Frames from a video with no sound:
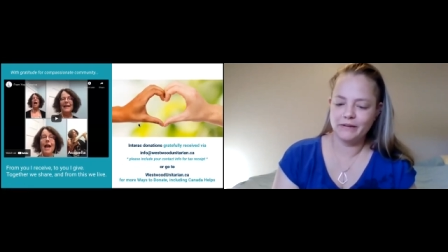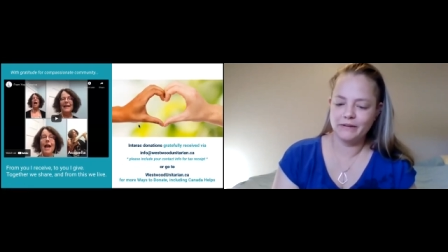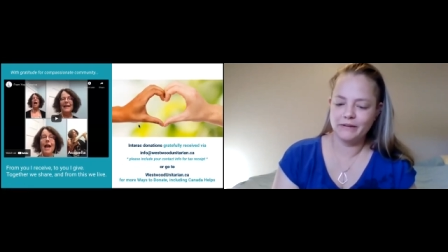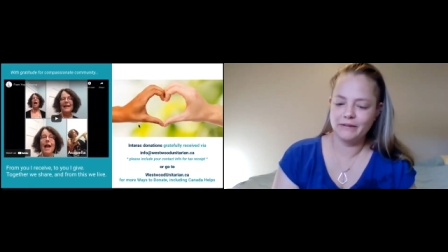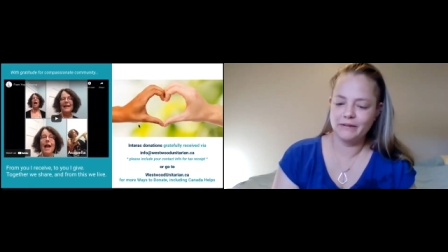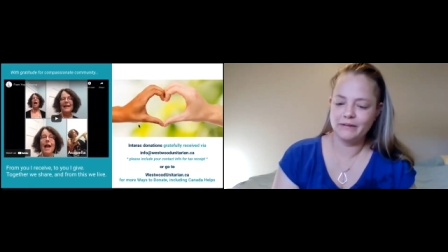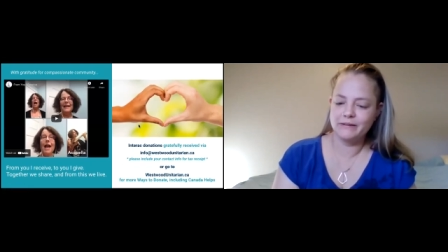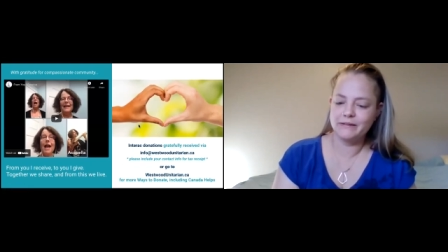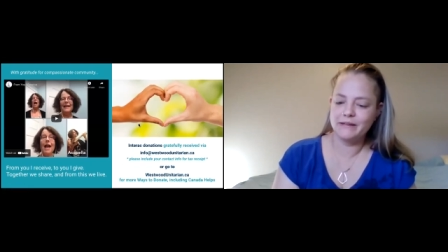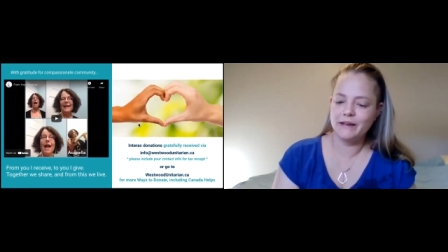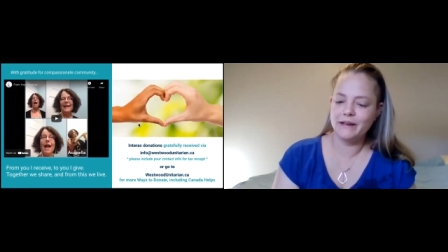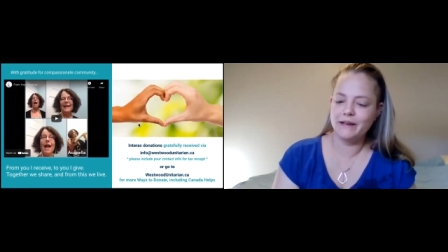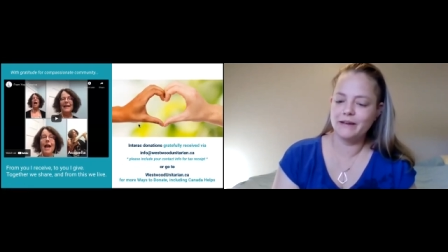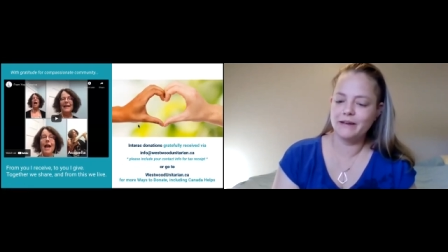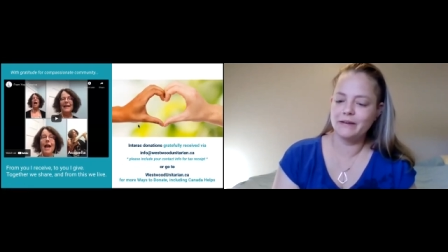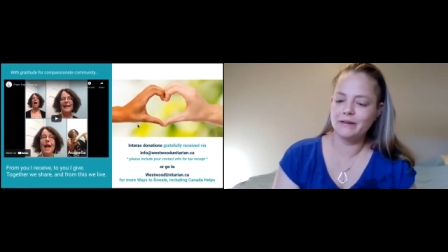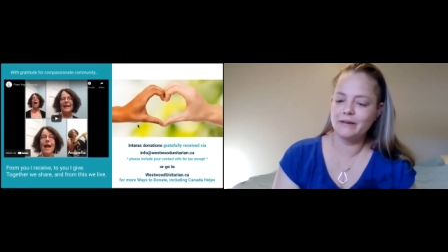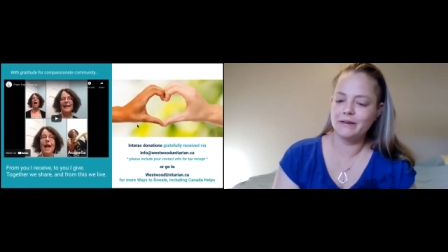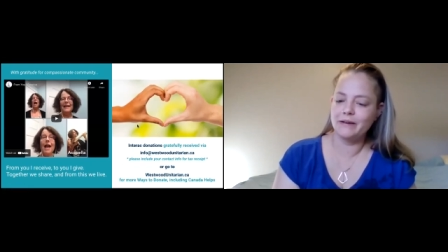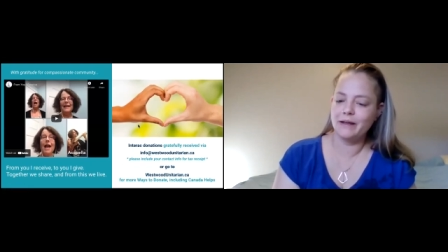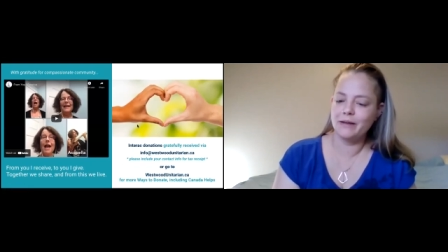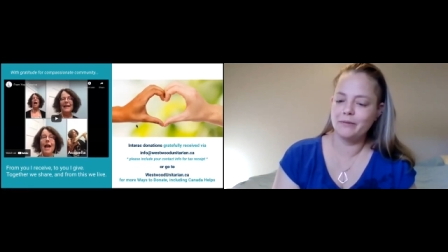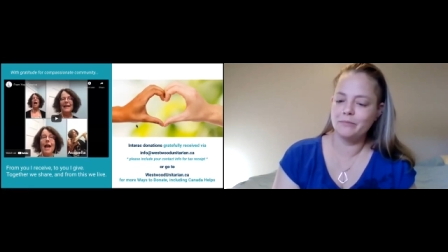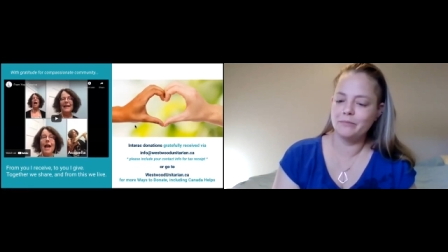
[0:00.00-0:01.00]

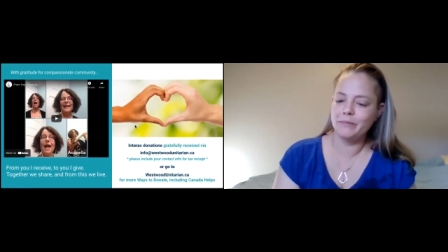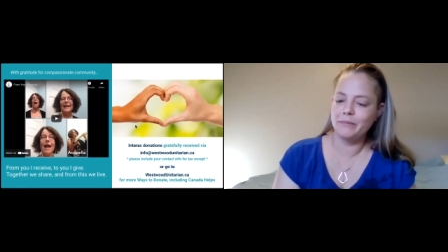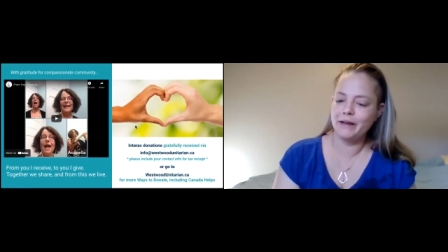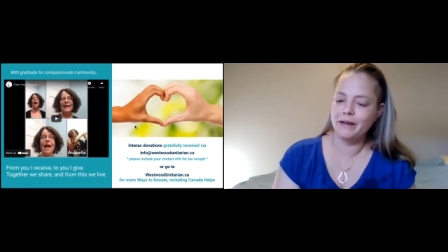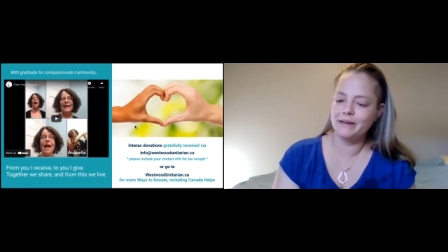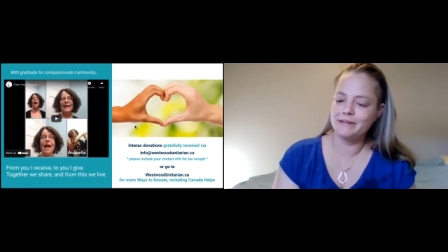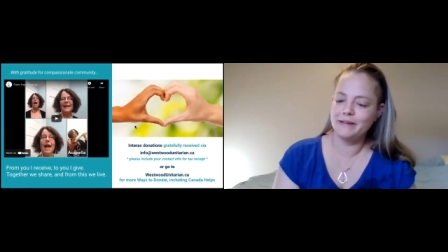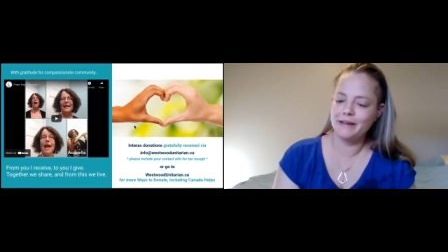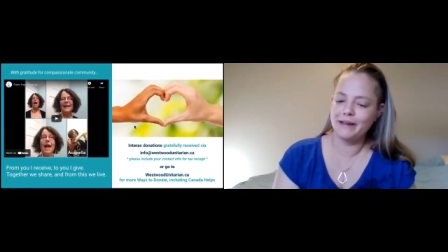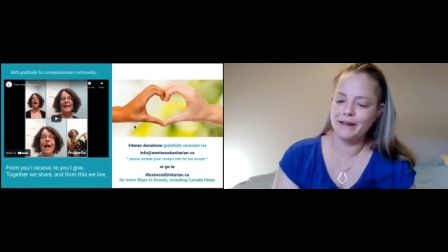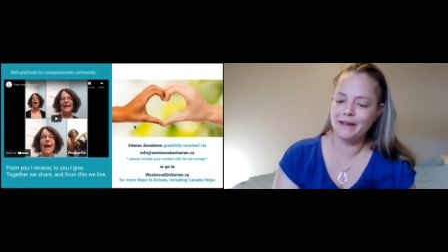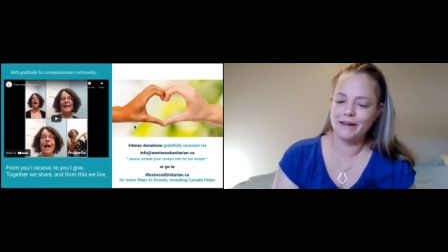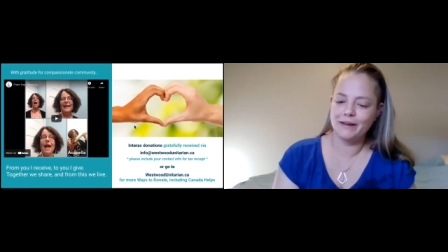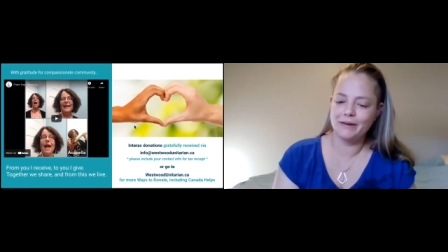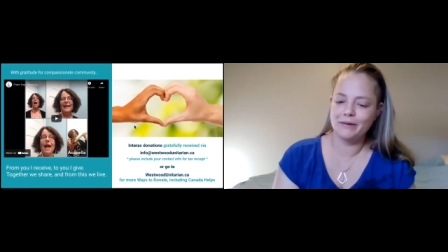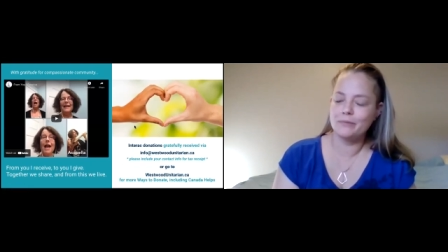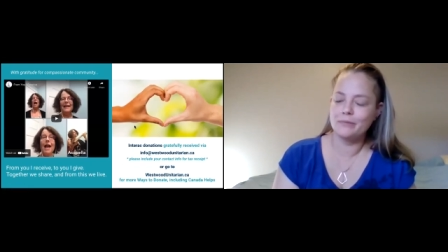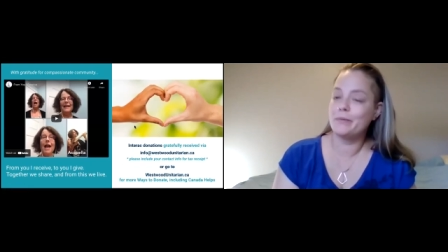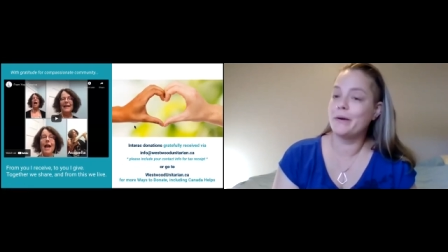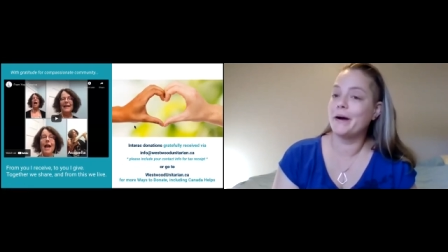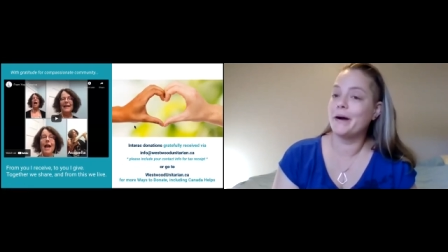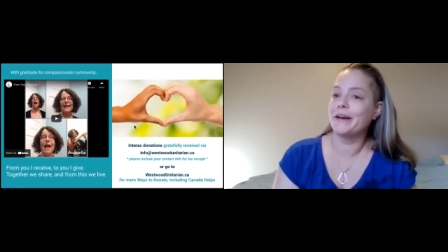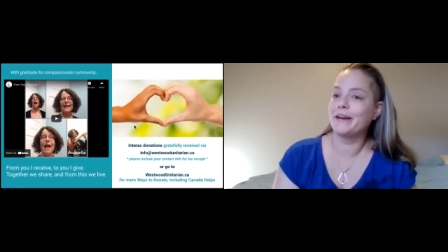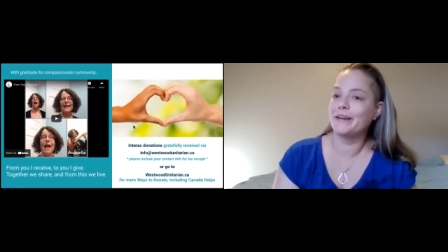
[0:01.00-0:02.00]
sustained and maintained
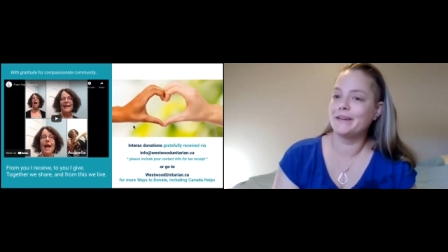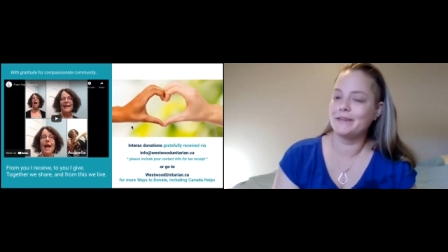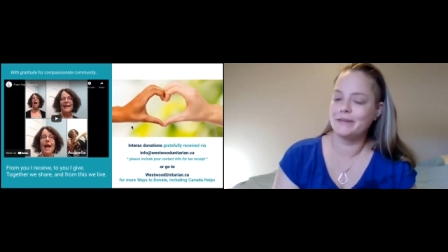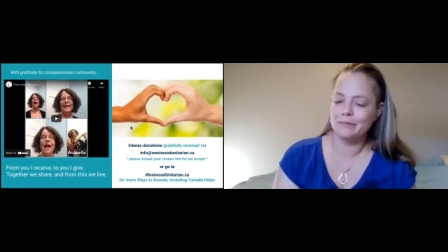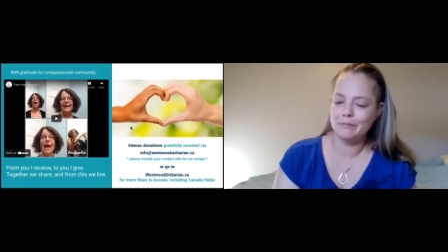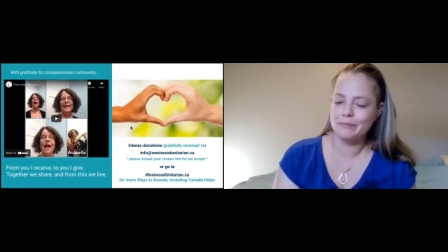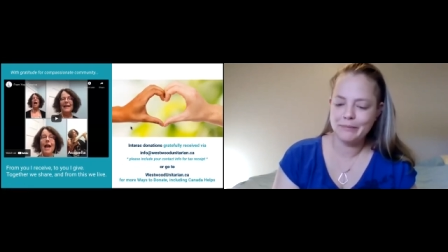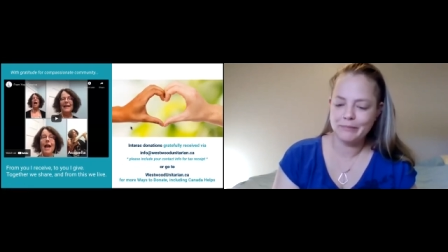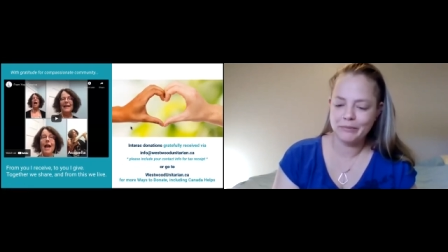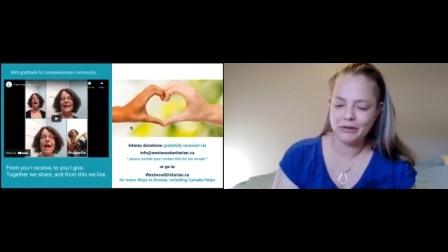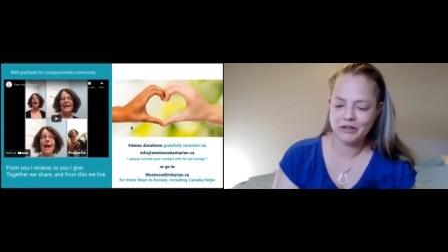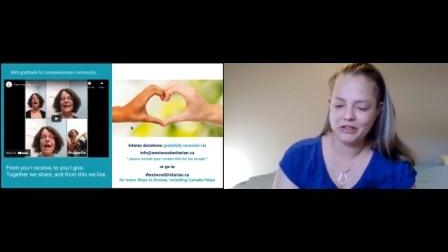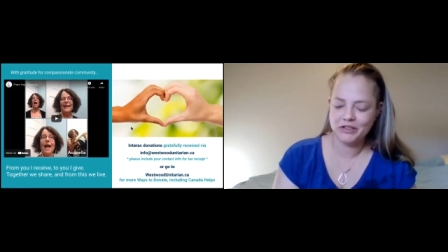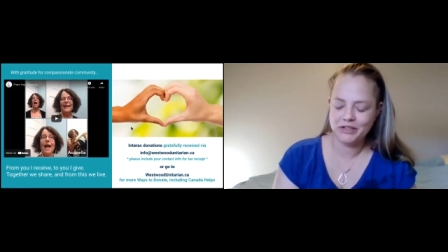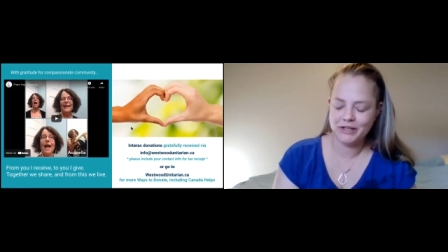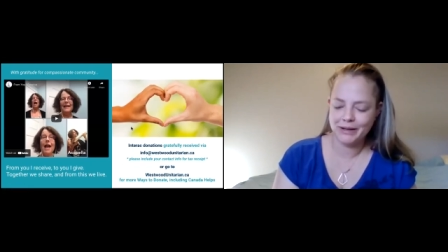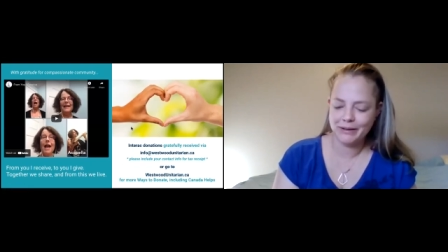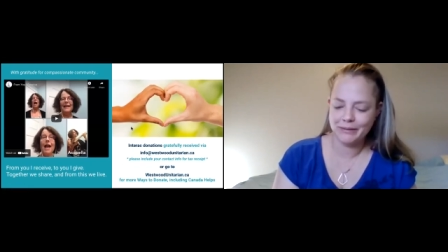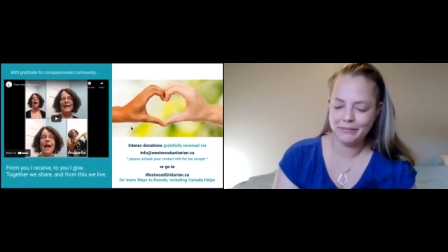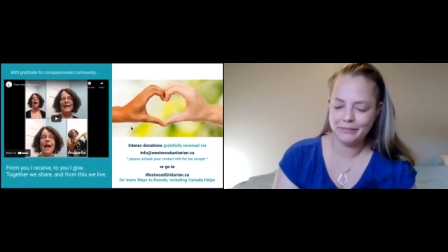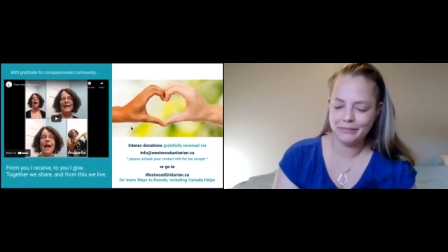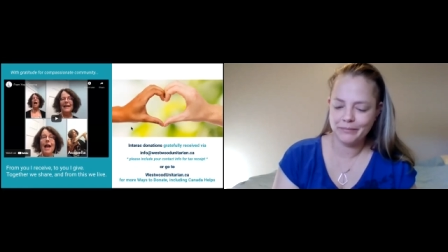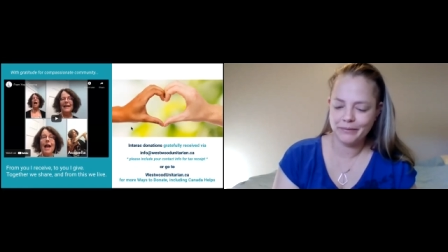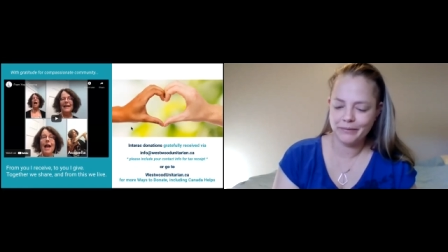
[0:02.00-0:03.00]
by its
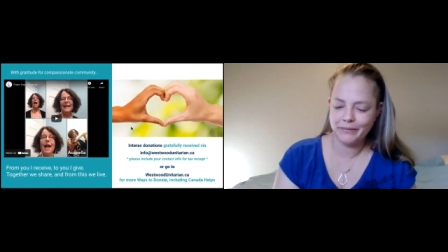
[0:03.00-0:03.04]
membership.